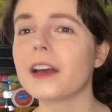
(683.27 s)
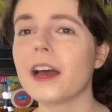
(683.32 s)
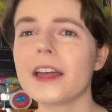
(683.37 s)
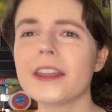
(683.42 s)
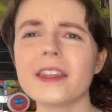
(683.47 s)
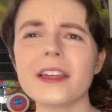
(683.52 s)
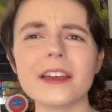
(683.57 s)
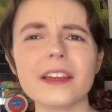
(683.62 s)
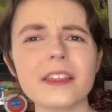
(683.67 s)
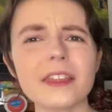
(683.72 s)

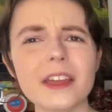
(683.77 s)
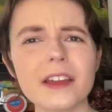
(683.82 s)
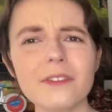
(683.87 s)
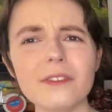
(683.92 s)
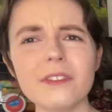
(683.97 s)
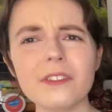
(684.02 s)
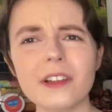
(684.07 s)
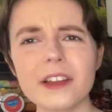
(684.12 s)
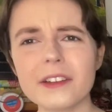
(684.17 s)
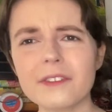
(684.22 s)
And like
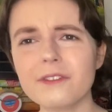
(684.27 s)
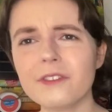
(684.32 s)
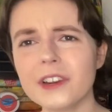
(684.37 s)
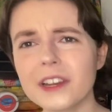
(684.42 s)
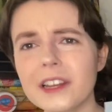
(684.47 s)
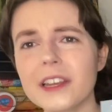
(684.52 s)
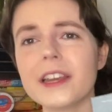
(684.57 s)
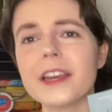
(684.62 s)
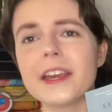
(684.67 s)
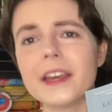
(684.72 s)
that like
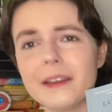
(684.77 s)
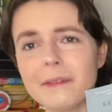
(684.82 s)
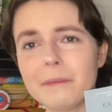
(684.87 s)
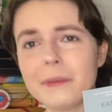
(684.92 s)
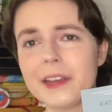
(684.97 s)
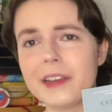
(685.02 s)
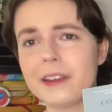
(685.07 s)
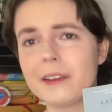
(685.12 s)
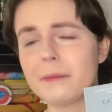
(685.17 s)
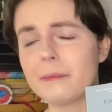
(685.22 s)
really hit
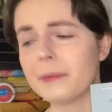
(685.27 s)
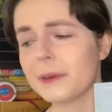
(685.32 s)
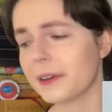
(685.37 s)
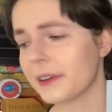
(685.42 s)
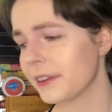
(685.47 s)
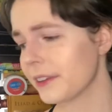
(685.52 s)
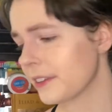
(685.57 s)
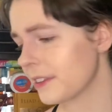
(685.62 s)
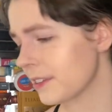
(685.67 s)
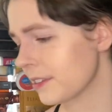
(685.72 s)
me
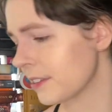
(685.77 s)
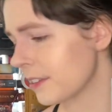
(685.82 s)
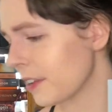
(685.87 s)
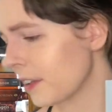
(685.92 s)
because